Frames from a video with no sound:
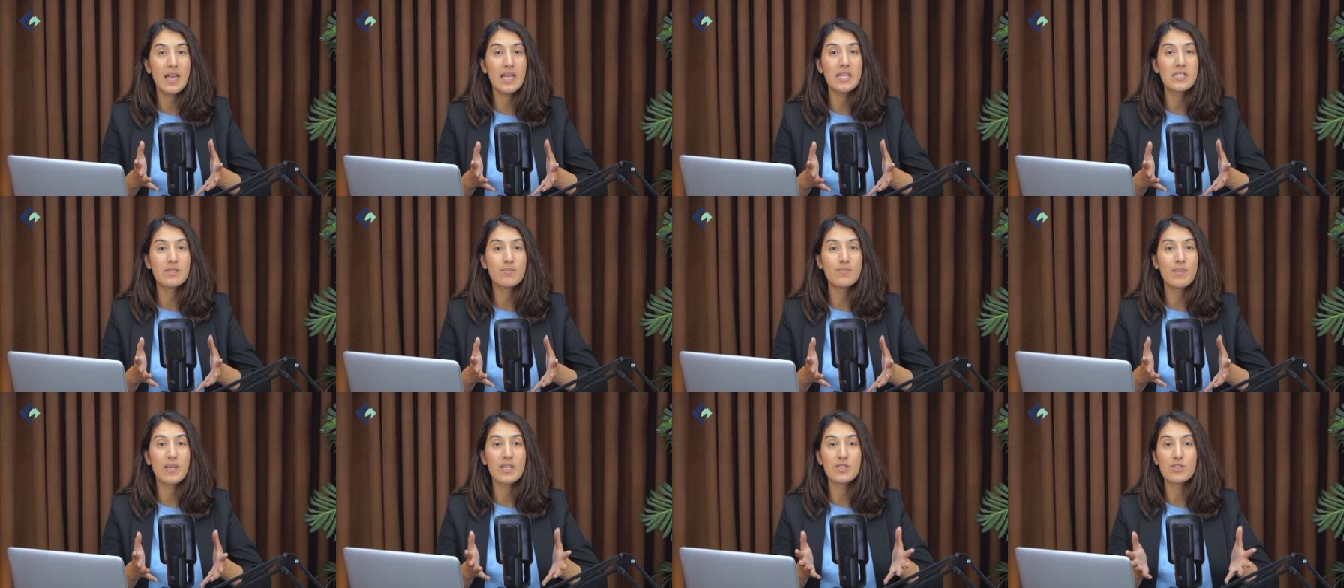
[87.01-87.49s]

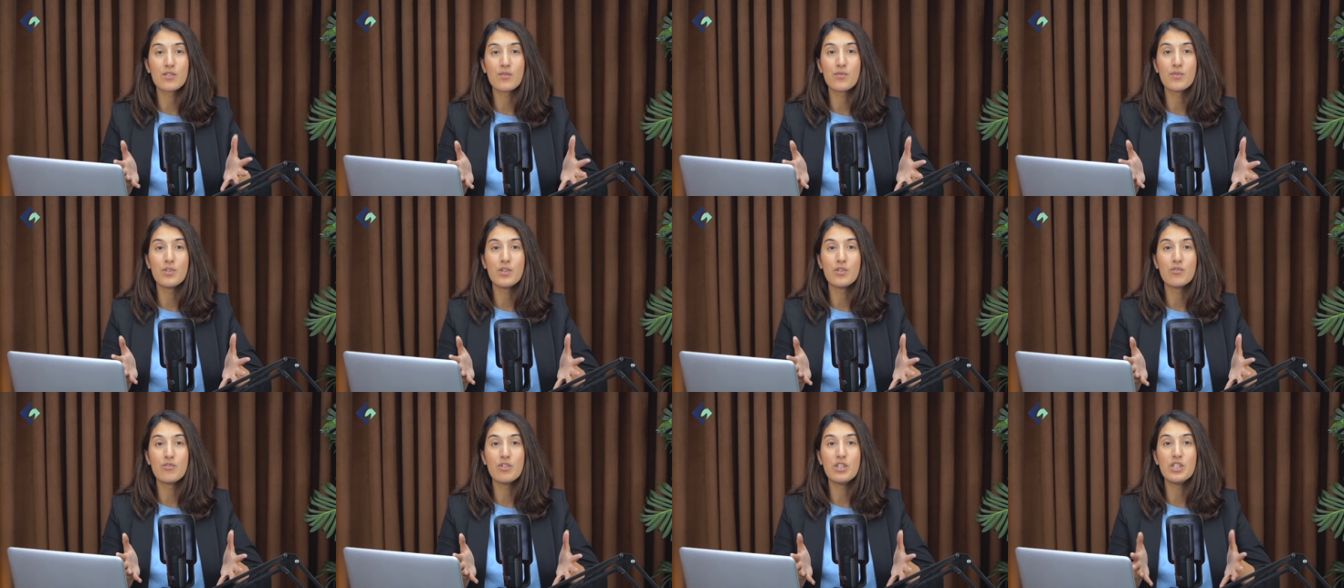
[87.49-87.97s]
aspects of
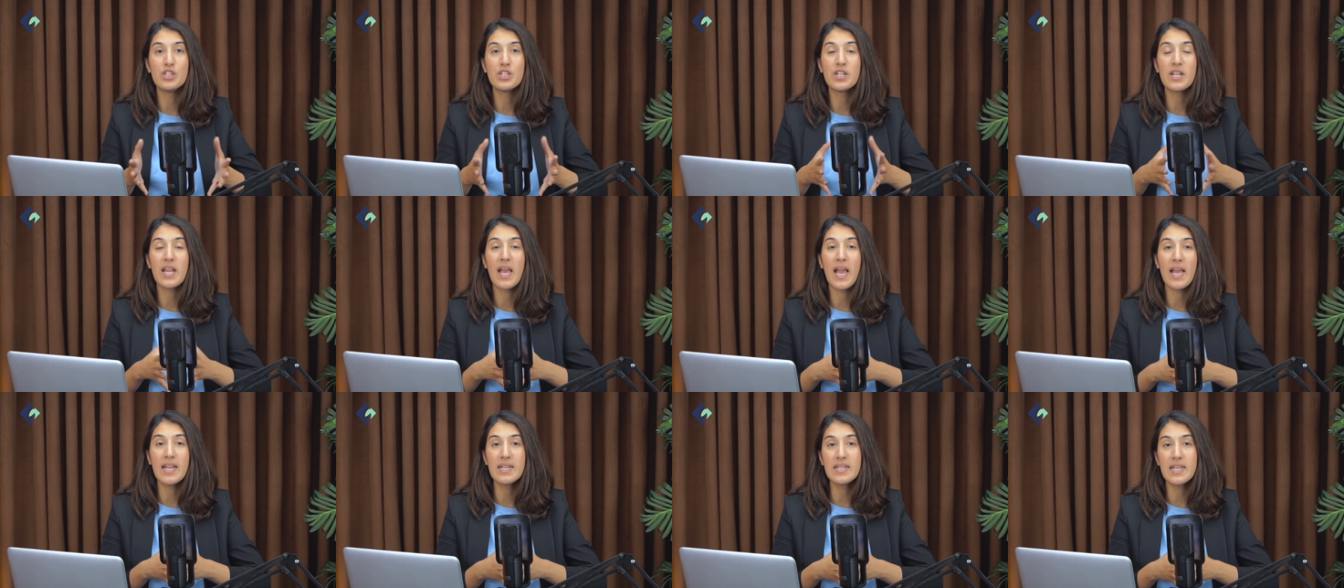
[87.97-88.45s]
nutrition
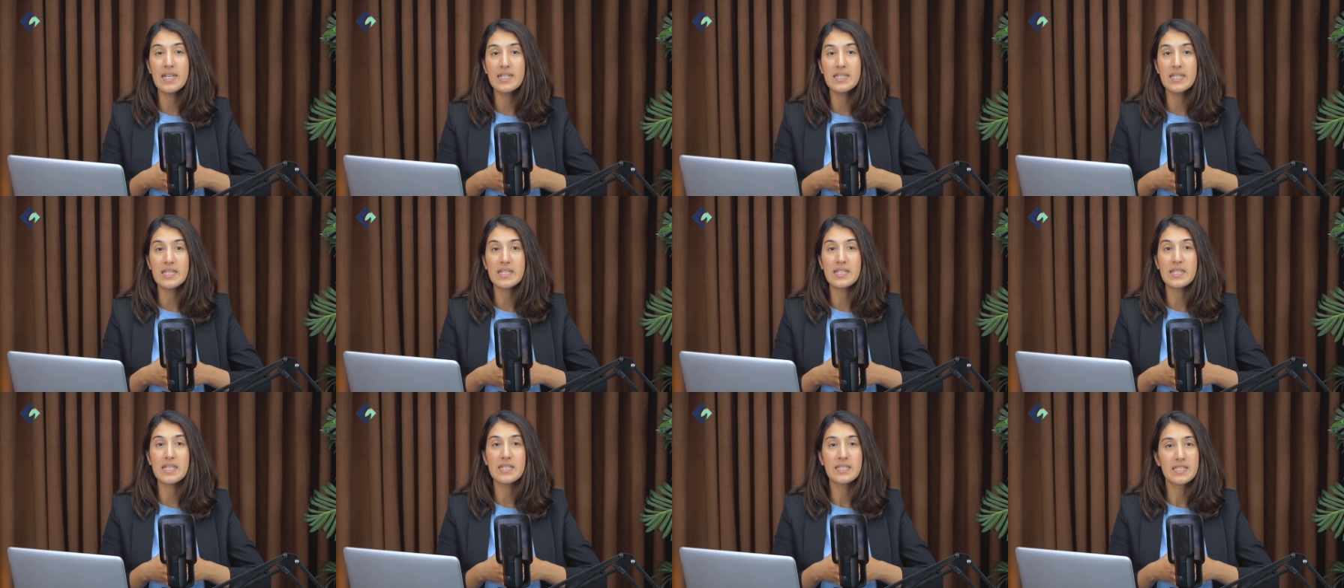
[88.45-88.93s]
and
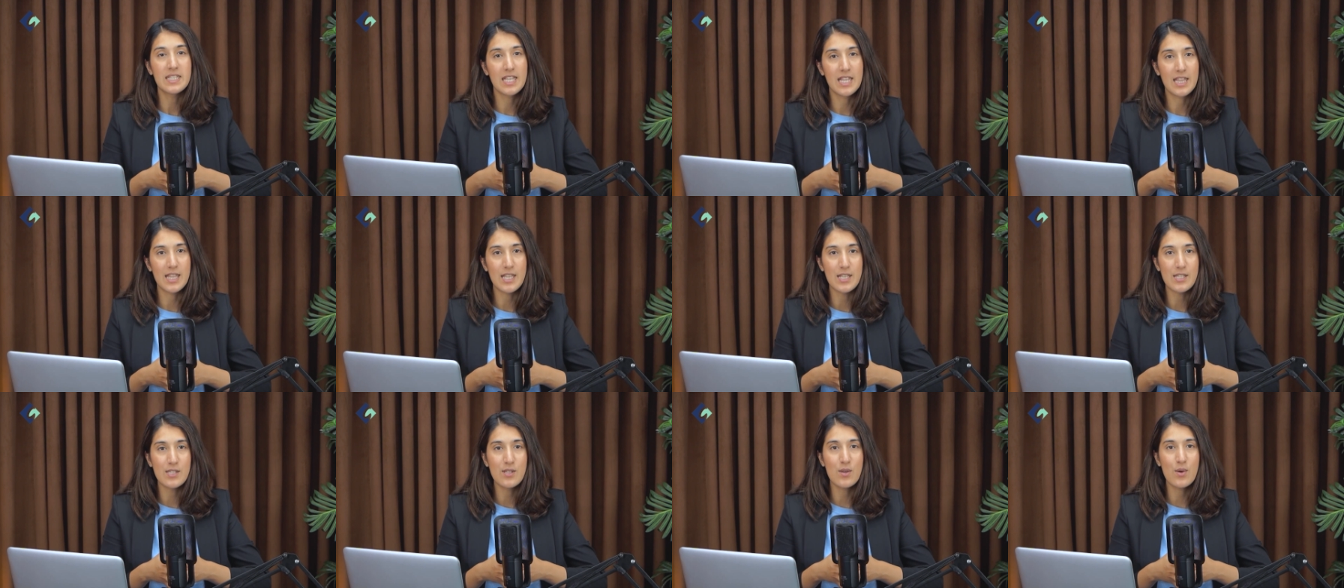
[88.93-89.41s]
dietetics in
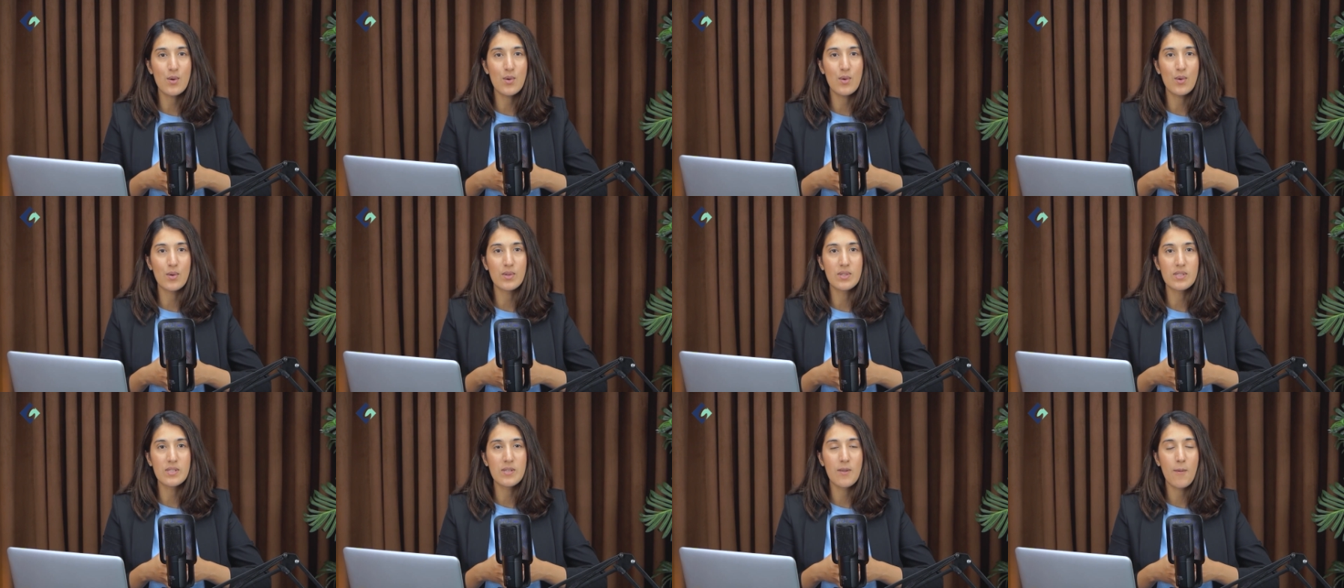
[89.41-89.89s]
this
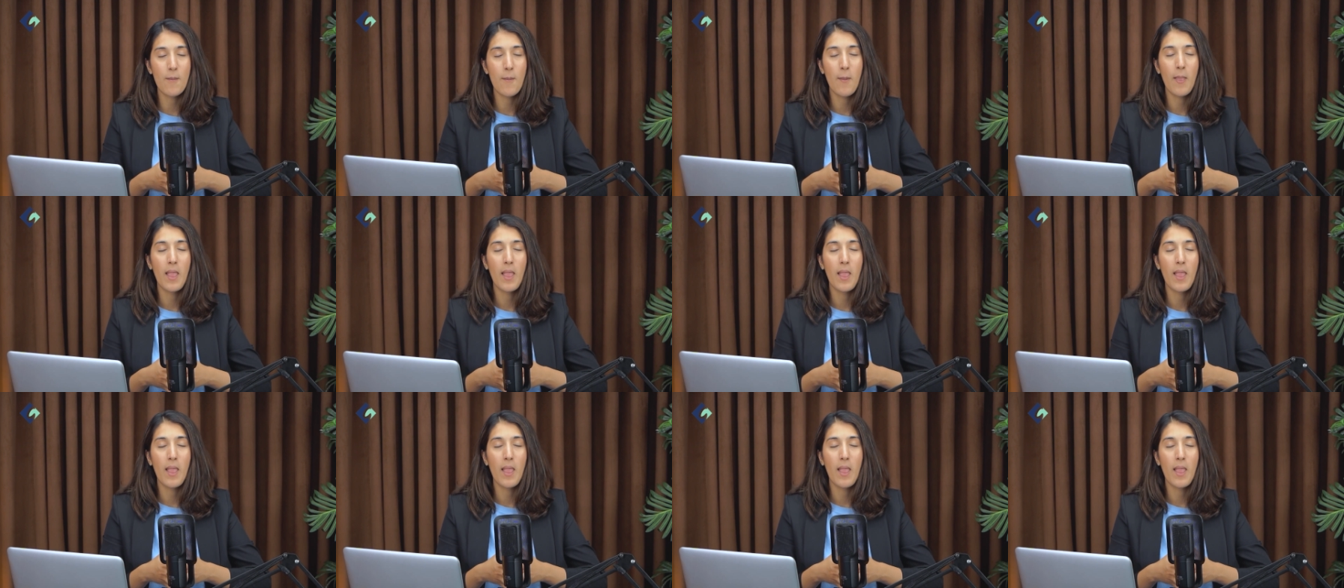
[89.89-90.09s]
course.